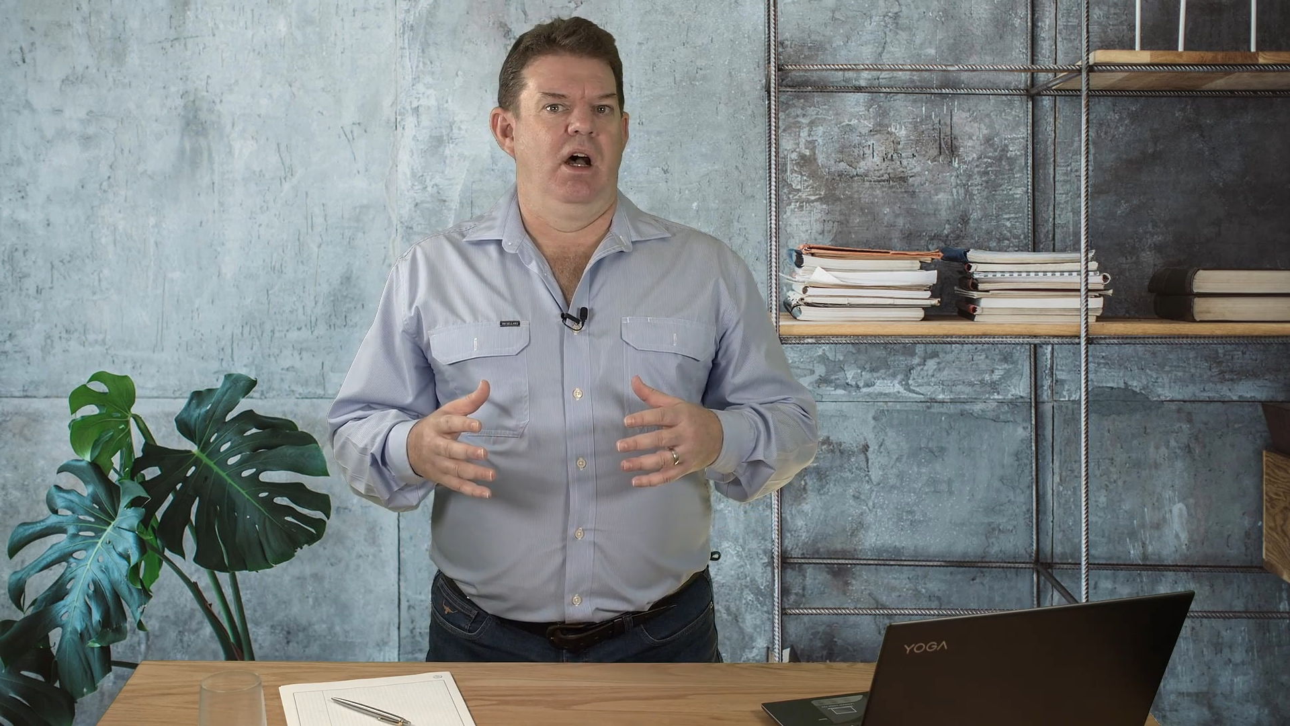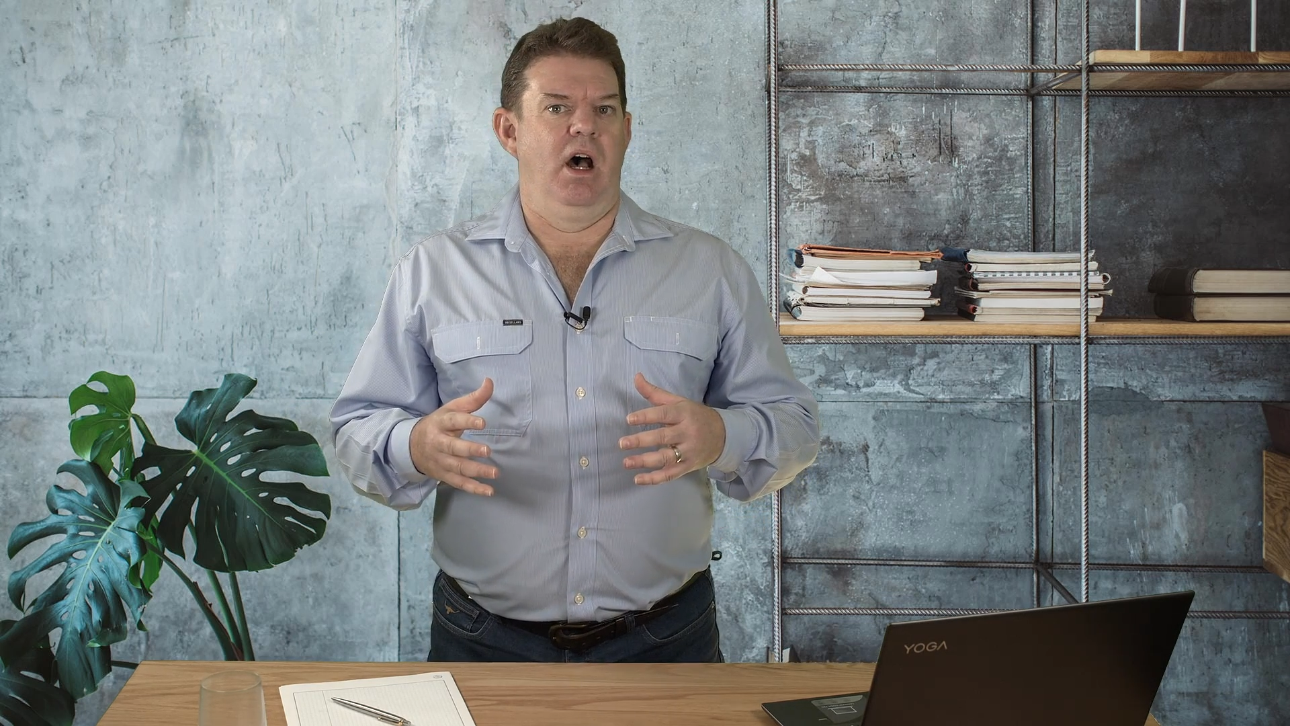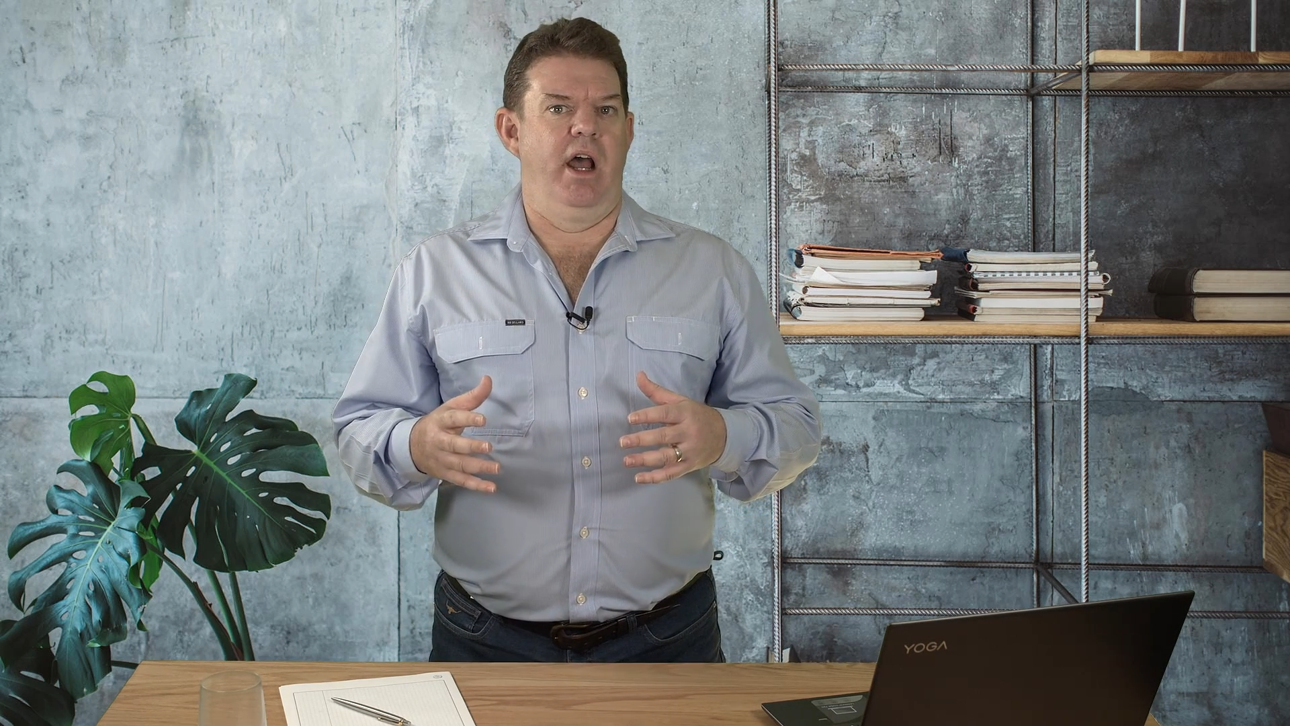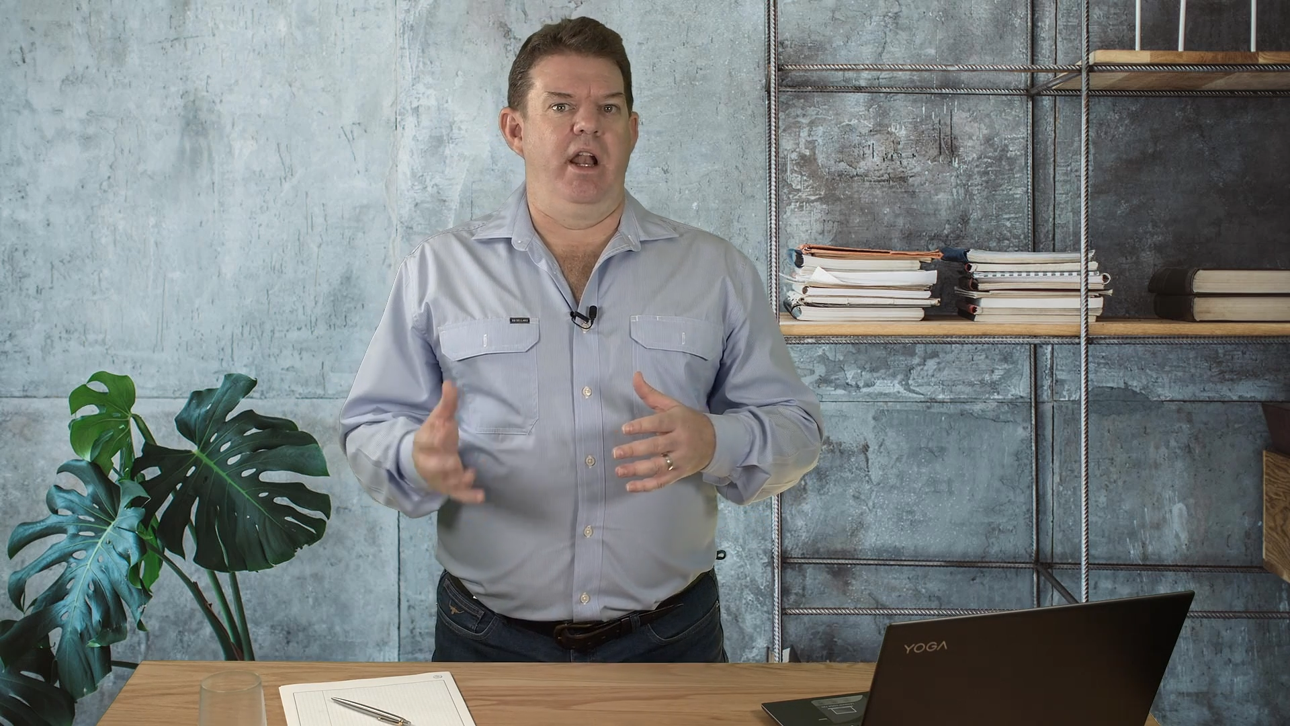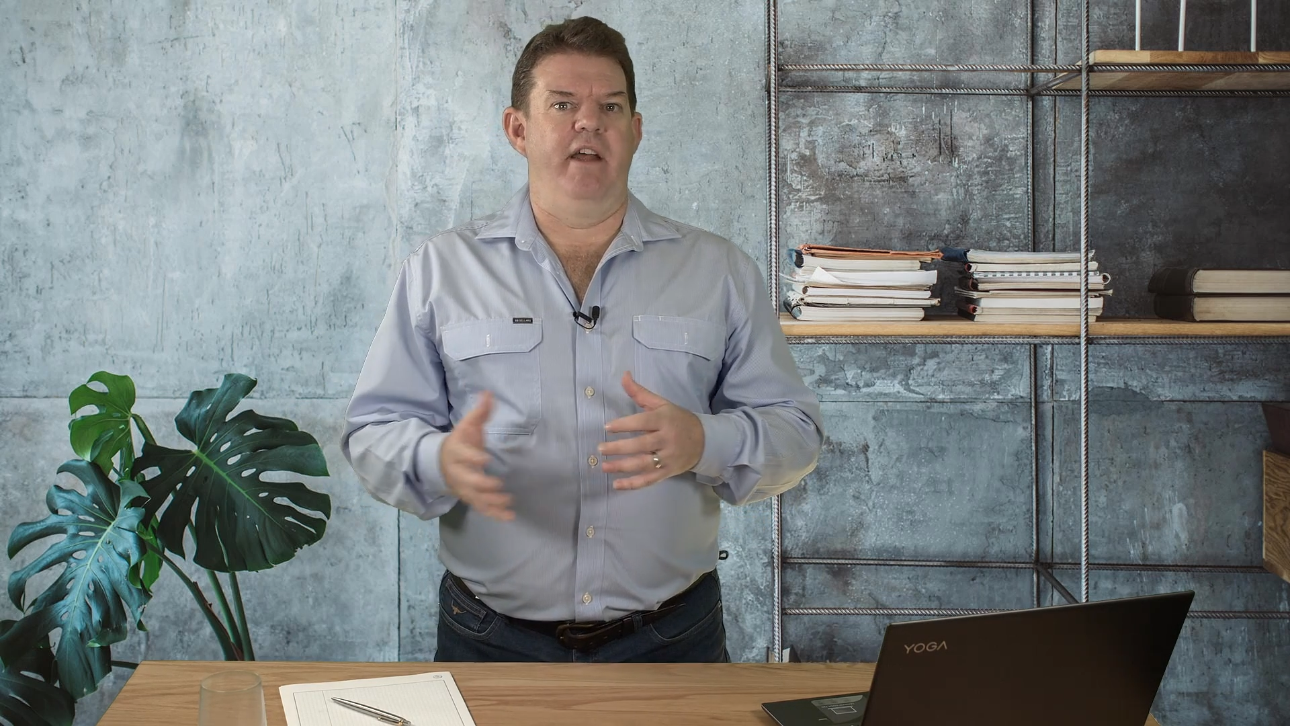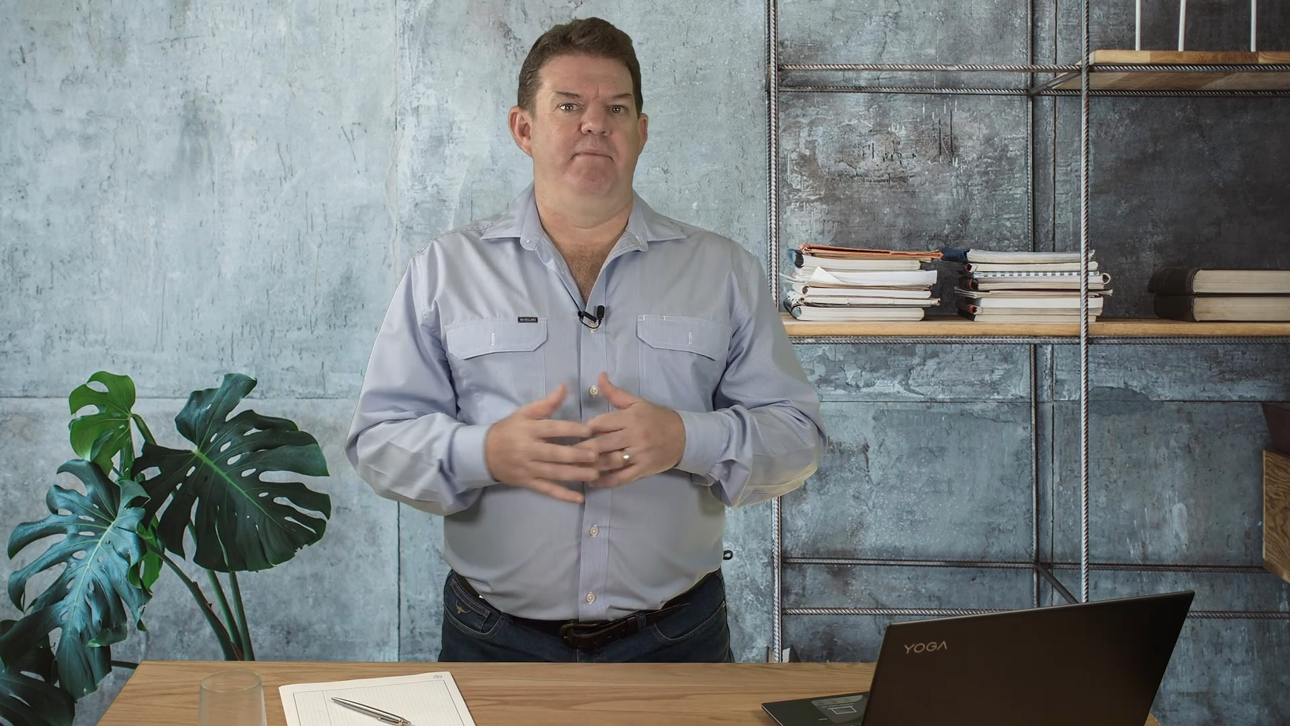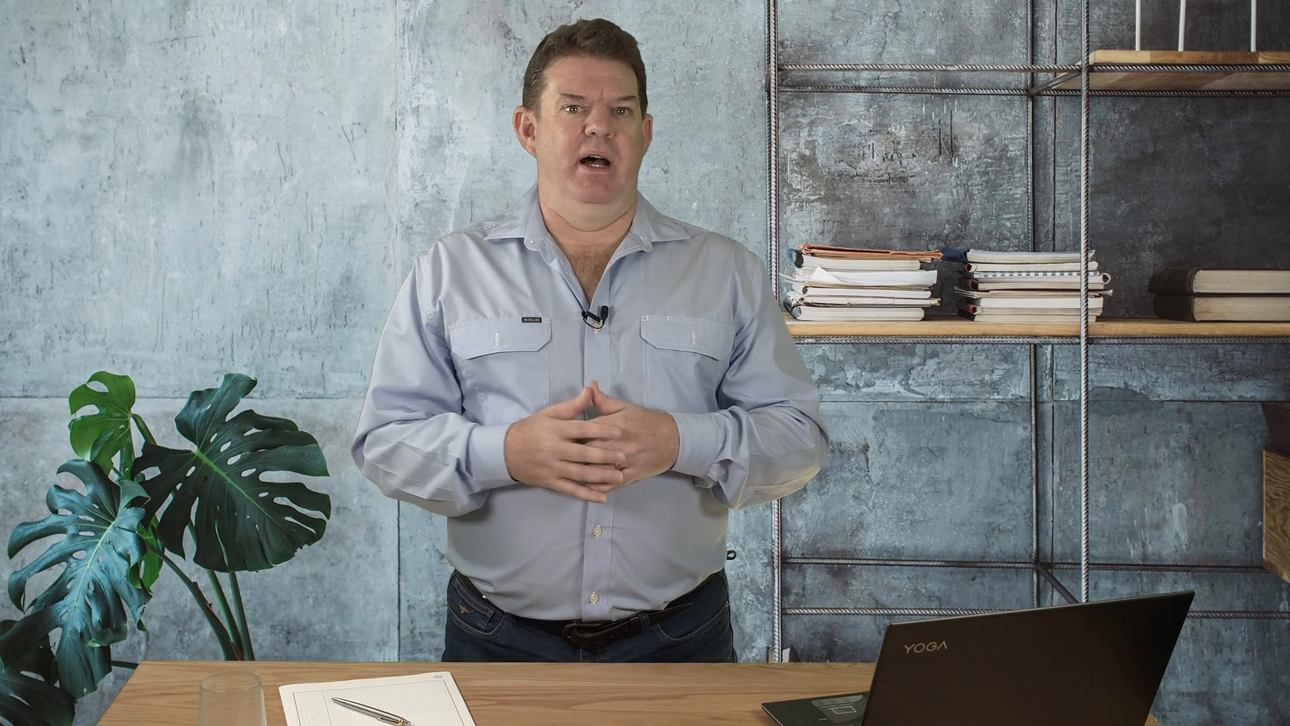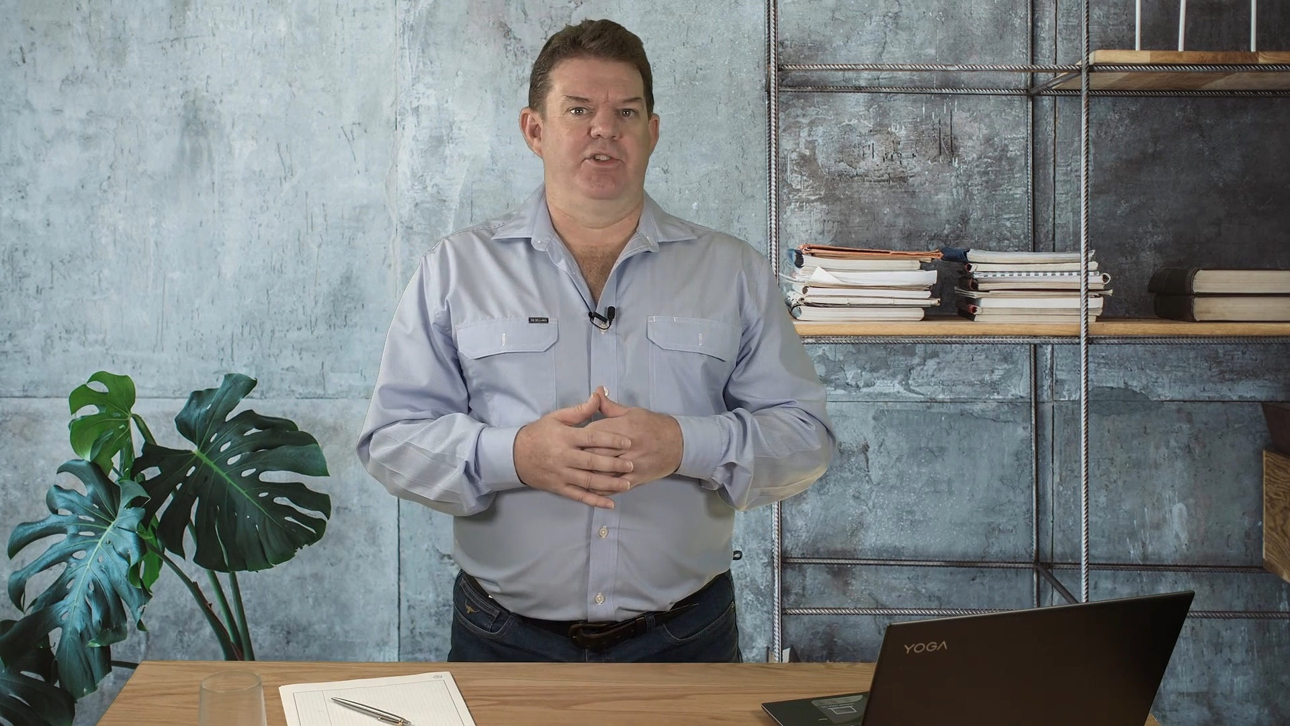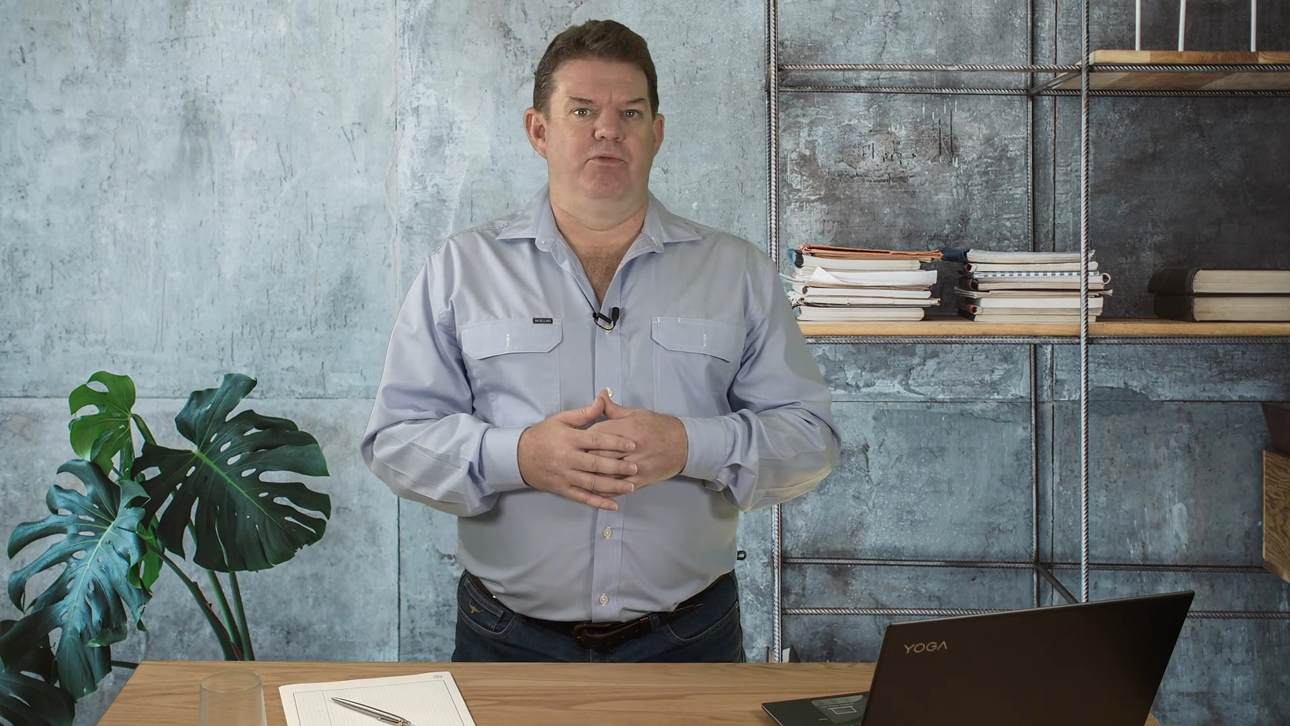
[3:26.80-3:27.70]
I don't have much